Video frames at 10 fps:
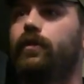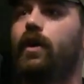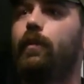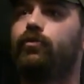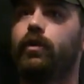
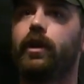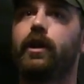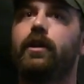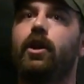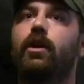stopped drilling
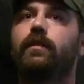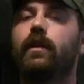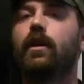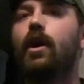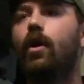in the
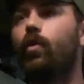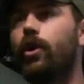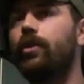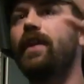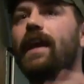arctic
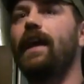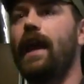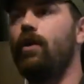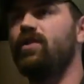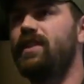we're
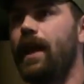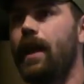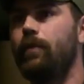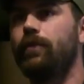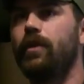taking out
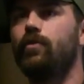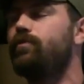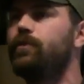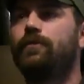dams that